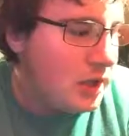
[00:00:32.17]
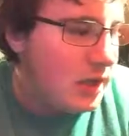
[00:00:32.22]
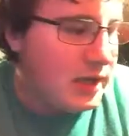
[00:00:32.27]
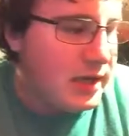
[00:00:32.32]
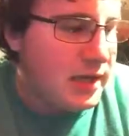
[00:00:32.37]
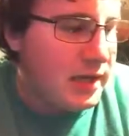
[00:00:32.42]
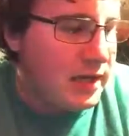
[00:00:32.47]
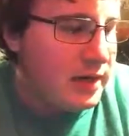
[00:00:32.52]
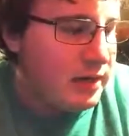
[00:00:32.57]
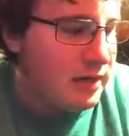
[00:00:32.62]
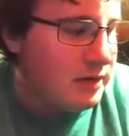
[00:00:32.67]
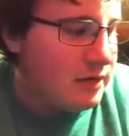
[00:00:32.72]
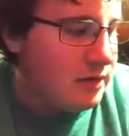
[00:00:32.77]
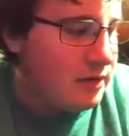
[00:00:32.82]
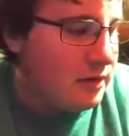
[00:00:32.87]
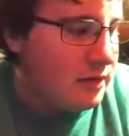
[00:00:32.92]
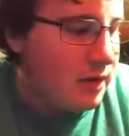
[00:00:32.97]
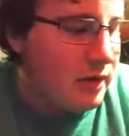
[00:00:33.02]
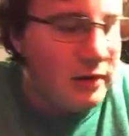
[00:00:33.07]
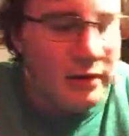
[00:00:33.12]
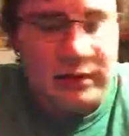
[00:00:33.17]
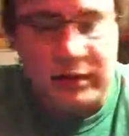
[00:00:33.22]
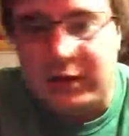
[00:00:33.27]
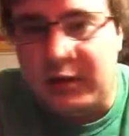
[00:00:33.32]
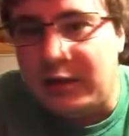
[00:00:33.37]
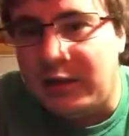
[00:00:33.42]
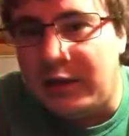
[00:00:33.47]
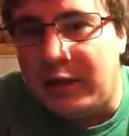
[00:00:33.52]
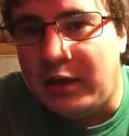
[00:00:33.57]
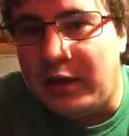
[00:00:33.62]
I had
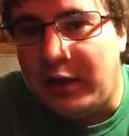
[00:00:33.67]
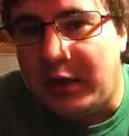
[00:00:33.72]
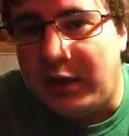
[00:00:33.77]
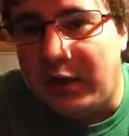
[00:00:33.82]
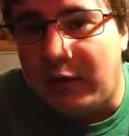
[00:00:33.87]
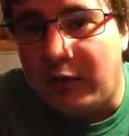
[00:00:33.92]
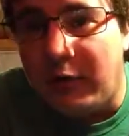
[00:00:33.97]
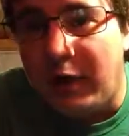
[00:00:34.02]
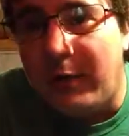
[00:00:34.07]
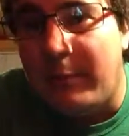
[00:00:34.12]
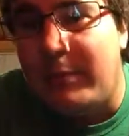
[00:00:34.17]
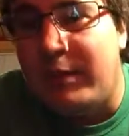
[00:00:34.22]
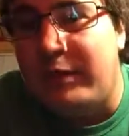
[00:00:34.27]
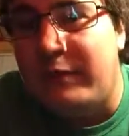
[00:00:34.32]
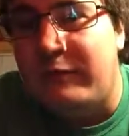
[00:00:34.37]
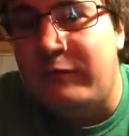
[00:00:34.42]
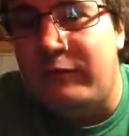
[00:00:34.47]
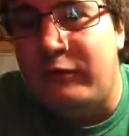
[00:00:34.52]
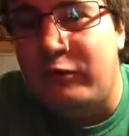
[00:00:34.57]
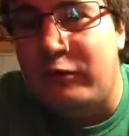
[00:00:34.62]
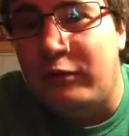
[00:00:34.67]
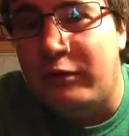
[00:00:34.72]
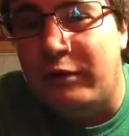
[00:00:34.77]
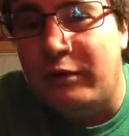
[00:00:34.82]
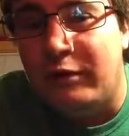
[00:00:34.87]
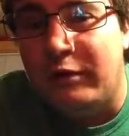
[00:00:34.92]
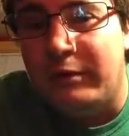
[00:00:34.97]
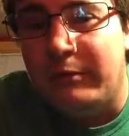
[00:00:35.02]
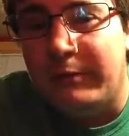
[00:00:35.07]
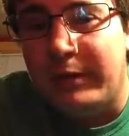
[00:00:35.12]
gotten a rabbit
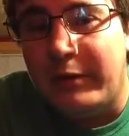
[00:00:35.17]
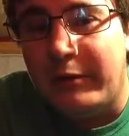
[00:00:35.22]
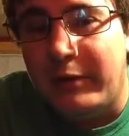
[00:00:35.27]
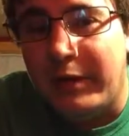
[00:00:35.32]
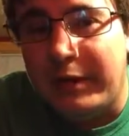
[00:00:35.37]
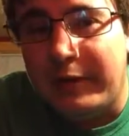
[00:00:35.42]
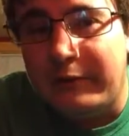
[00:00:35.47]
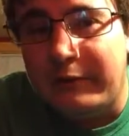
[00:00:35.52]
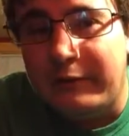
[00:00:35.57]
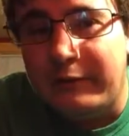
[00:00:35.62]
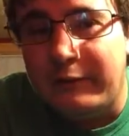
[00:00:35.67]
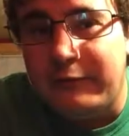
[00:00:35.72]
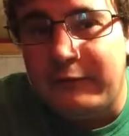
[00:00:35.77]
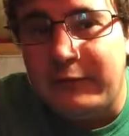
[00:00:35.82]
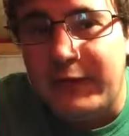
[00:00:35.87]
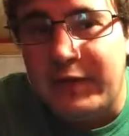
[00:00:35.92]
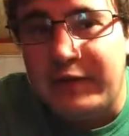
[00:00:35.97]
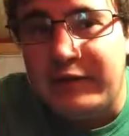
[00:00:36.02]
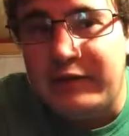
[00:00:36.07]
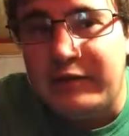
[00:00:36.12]
for my wife